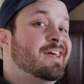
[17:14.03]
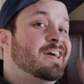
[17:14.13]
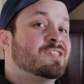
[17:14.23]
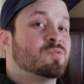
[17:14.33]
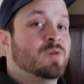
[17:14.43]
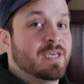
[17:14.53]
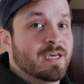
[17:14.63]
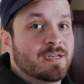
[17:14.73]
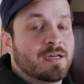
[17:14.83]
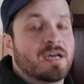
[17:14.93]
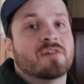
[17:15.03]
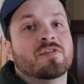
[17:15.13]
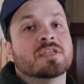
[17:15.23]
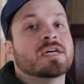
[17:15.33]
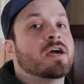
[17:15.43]
Next weekend, I
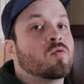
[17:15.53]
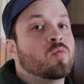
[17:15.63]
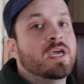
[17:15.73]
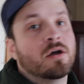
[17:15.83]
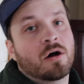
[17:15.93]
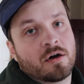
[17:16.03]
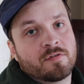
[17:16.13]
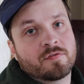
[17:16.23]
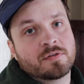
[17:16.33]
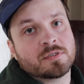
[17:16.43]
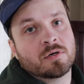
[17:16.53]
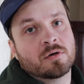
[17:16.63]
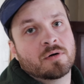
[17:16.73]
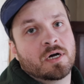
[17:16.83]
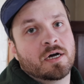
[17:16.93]
have the entire week off.
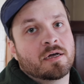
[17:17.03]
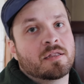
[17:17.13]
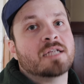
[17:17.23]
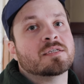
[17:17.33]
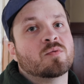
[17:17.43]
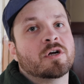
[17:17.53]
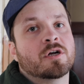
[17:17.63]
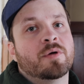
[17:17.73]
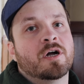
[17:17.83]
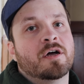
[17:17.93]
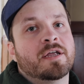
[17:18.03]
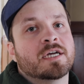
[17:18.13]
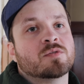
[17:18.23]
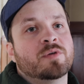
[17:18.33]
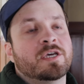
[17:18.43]
So uh, lots of work going on
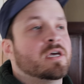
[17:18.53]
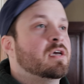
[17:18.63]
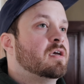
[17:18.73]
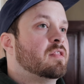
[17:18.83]
next week.